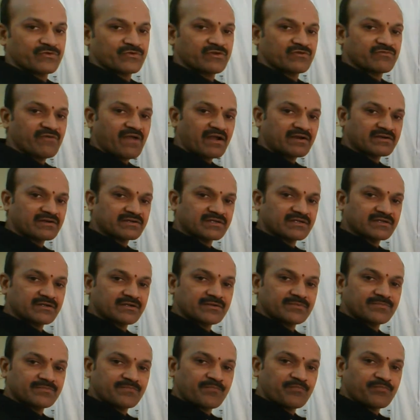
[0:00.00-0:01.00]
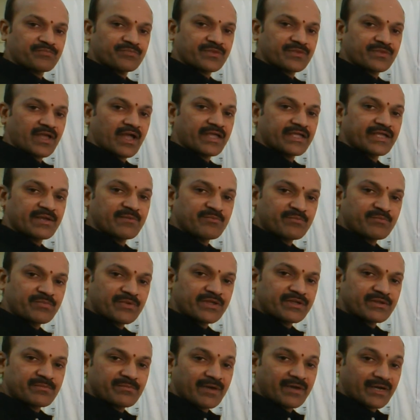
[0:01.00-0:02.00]
Fill factor. IMP,
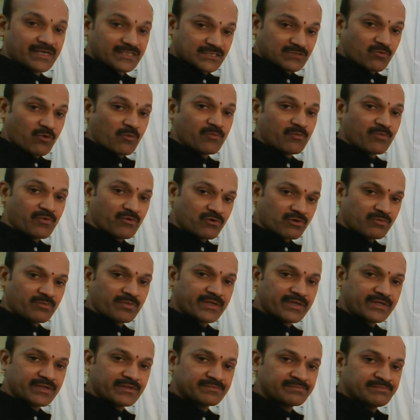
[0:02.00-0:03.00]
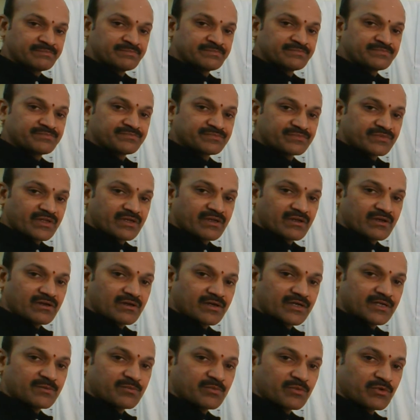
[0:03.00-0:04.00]
maximum power
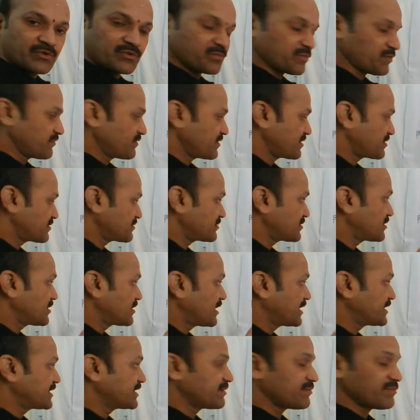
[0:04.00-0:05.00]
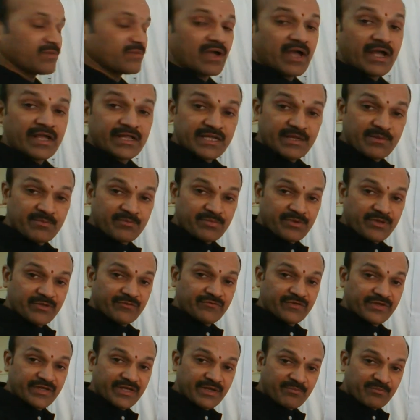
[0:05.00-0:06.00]
by input power. IMP
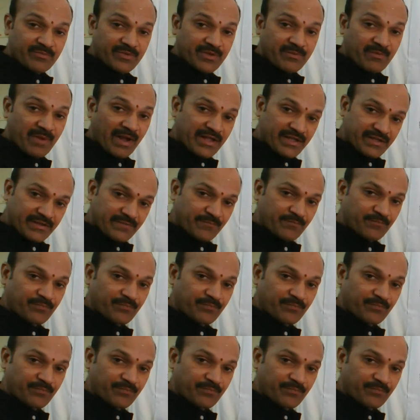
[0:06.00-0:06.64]
VMP by